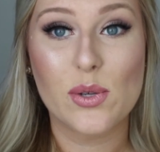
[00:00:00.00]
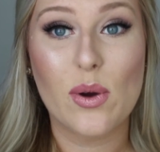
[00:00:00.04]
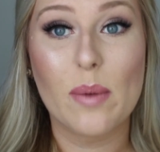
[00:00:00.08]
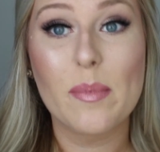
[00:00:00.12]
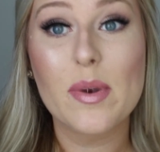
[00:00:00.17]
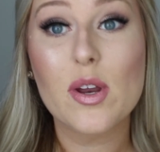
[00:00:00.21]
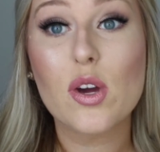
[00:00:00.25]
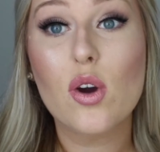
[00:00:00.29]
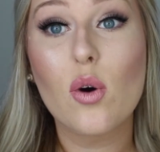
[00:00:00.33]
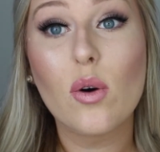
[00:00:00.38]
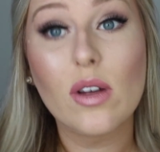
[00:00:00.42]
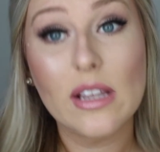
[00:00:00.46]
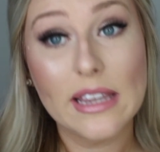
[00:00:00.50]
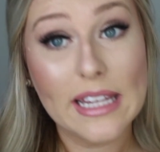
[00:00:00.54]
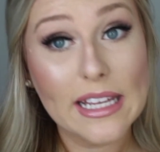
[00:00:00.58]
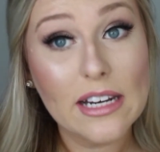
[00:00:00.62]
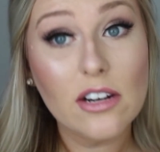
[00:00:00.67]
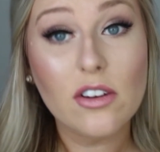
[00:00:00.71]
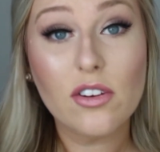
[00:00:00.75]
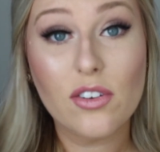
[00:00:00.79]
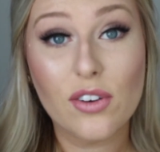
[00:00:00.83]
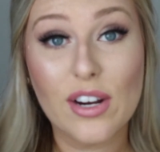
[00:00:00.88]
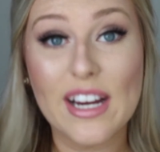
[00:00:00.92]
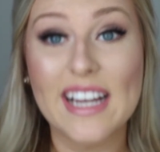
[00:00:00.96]
So I'm going to go a
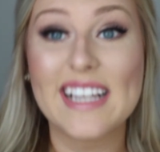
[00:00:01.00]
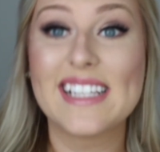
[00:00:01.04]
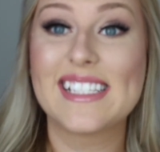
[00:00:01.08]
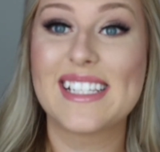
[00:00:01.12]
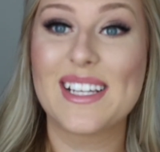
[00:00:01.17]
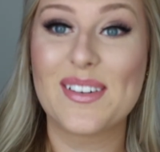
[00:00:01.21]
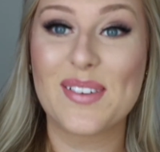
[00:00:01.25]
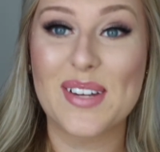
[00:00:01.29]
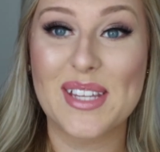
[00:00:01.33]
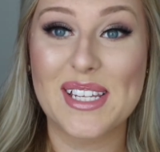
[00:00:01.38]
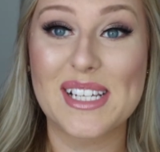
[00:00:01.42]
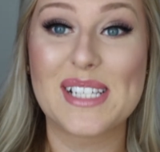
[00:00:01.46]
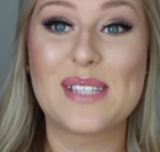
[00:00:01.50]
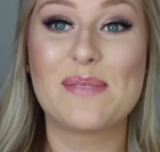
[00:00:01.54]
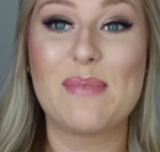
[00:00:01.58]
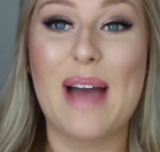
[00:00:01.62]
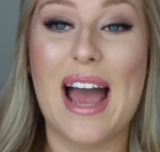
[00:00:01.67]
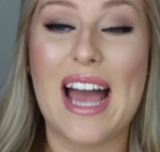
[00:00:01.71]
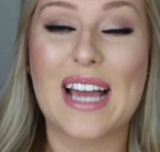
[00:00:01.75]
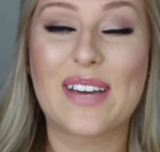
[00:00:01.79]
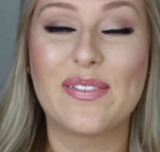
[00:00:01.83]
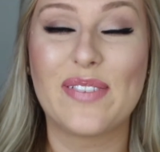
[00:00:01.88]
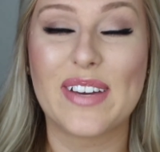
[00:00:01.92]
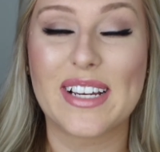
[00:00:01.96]
little crazy with this
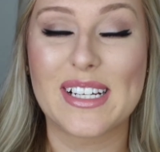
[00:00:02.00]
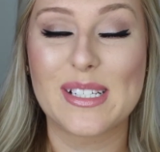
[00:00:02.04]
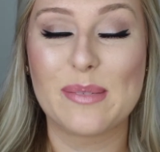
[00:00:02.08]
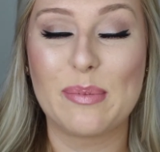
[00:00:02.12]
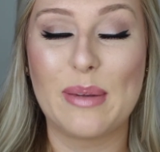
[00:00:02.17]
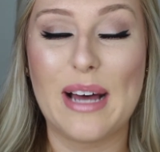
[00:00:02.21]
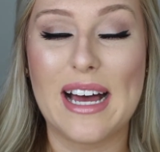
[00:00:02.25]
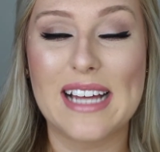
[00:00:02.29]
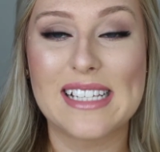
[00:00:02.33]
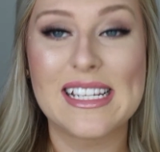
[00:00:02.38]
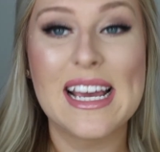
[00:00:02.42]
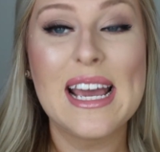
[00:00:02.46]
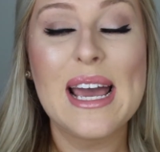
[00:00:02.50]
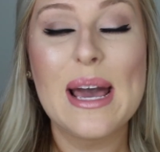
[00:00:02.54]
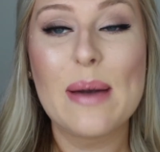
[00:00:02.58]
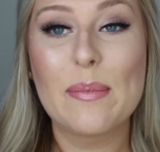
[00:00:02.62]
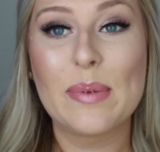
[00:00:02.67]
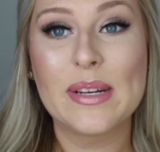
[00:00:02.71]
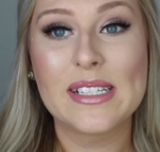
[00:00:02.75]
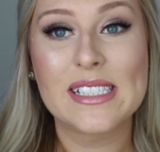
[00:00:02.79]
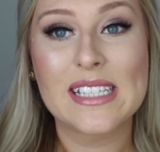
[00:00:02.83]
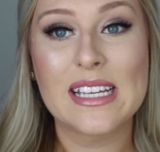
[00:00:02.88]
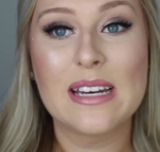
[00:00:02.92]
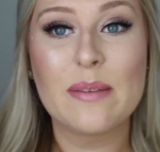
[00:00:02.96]
MAC Fix Plus,
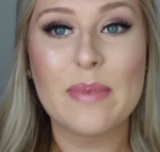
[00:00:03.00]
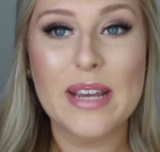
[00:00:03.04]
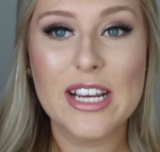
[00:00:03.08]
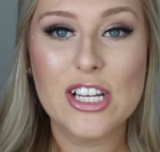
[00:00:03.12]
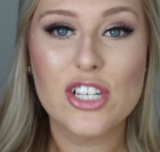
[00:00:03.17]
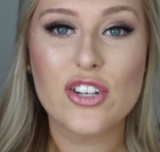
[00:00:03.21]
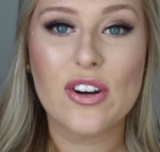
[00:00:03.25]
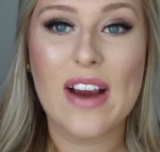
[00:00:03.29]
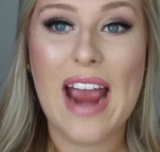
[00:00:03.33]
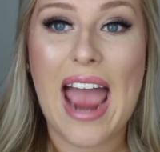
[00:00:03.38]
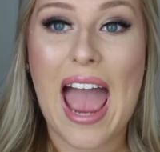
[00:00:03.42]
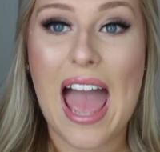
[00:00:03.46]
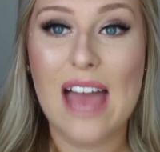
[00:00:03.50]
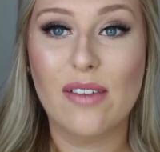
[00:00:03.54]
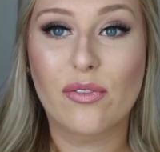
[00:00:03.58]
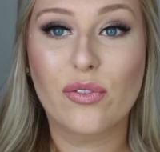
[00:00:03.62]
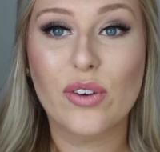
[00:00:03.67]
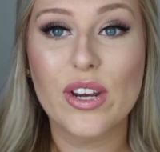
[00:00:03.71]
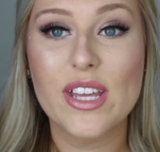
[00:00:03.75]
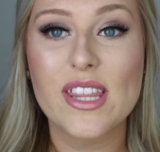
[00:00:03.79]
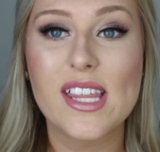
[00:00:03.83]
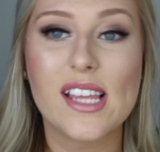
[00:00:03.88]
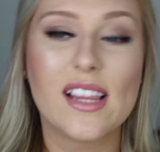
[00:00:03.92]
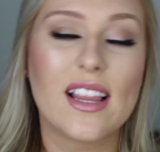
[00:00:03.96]
but it's going to make sure
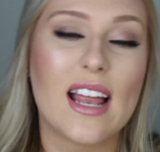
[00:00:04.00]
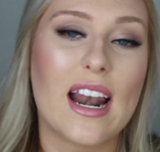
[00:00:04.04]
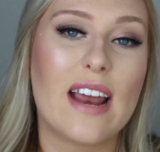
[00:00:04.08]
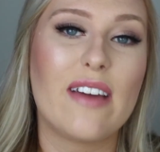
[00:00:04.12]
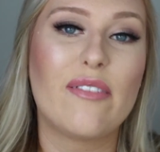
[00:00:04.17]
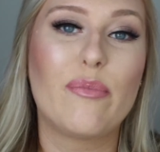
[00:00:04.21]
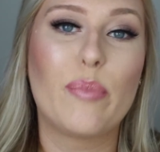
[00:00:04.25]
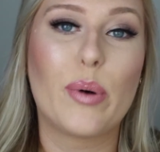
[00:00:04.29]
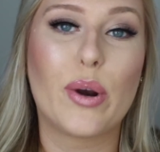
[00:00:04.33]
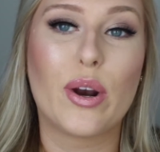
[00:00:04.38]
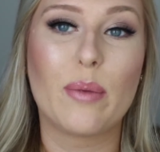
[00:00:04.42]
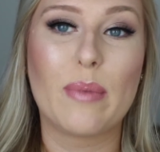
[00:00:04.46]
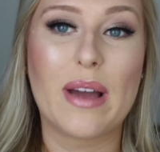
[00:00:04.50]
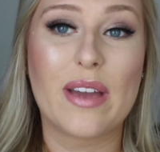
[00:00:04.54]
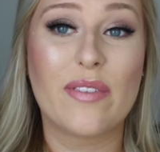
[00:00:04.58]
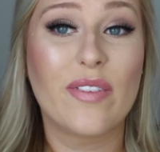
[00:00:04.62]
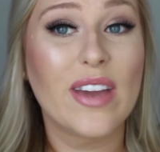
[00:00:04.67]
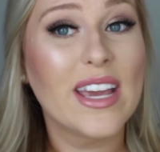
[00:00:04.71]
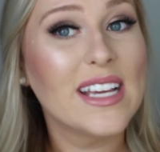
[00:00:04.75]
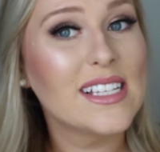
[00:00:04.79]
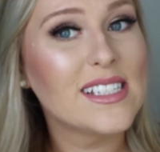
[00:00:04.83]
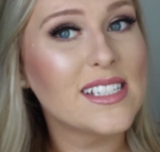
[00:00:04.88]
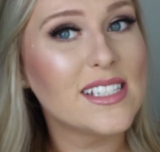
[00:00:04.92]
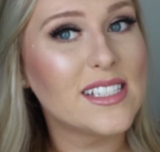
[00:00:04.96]
everything that I've put on my
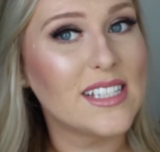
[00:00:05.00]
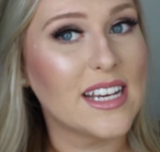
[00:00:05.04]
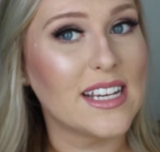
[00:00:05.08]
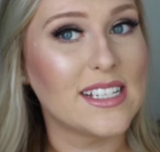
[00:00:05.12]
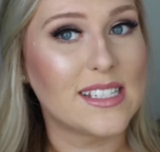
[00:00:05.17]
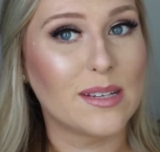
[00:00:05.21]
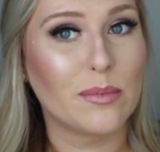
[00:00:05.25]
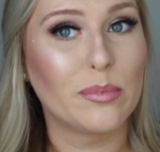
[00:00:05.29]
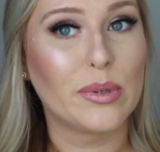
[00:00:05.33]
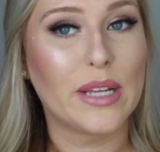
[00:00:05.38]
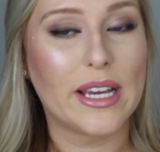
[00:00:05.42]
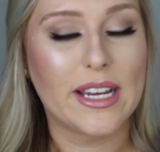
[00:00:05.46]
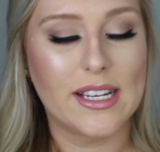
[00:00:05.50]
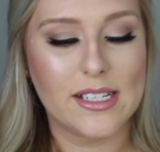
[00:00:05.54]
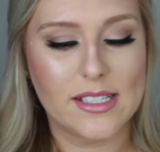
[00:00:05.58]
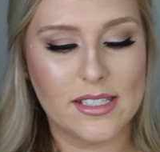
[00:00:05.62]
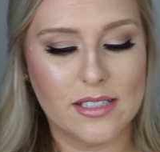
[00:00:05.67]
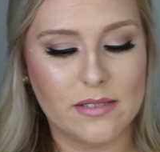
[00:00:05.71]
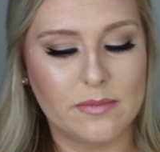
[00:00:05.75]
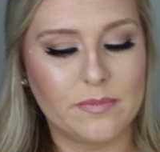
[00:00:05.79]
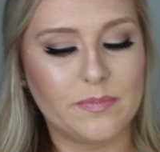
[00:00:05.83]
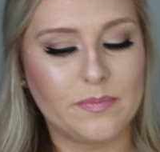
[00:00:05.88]
face stays in place.